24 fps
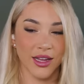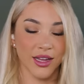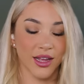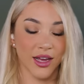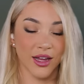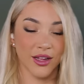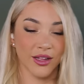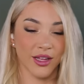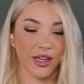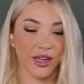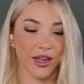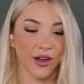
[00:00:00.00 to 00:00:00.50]

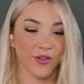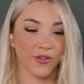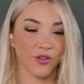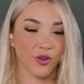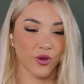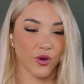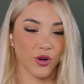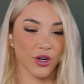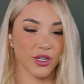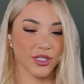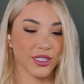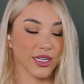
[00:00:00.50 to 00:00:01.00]
like of
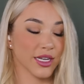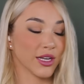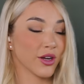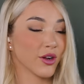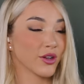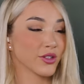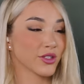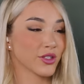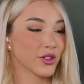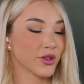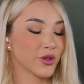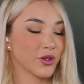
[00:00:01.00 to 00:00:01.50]
course, it
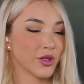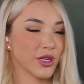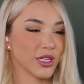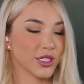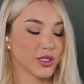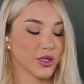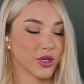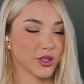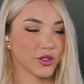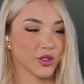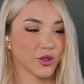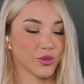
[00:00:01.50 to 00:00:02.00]
also
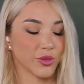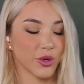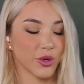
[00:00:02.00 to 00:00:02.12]
it's also